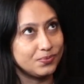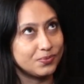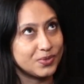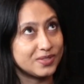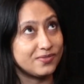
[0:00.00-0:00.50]

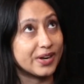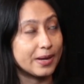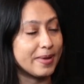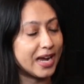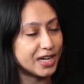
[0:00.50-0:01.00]
was very
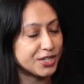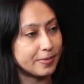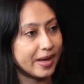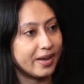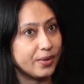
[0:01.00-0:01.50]
passionate
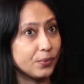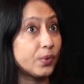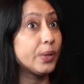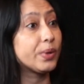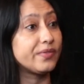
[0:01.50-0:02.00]
about, and
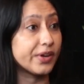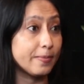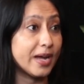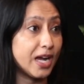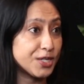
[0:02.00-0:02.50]
we were very
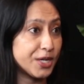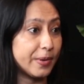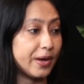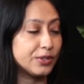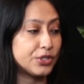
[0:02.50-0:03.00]
passionate
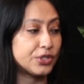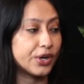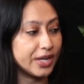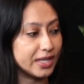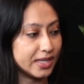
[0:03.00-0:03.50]
about
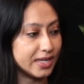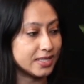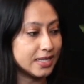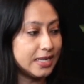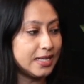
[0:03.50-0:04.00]
starting
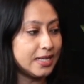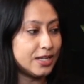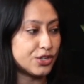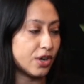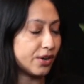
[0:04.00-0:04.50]
this
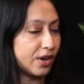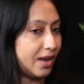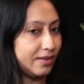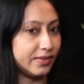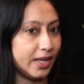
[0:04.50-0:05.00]
genre
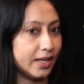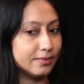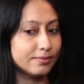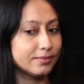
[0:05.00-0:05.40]
of like